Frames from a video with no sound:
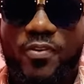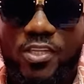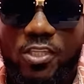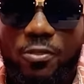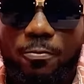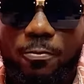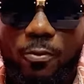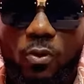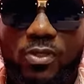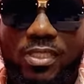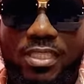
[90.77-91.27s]
in
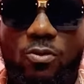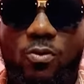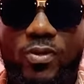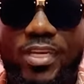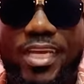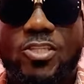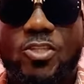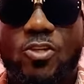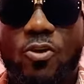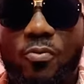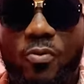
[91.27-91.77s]
sports. We
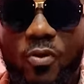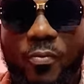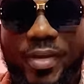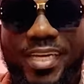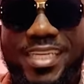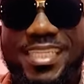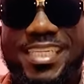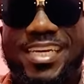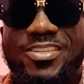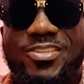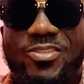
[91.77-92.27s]
have top
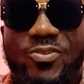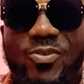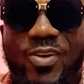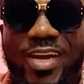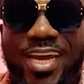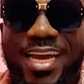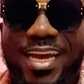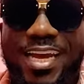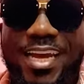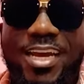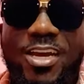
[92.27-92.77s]
comment and so
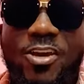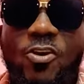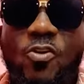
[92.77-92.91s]
on.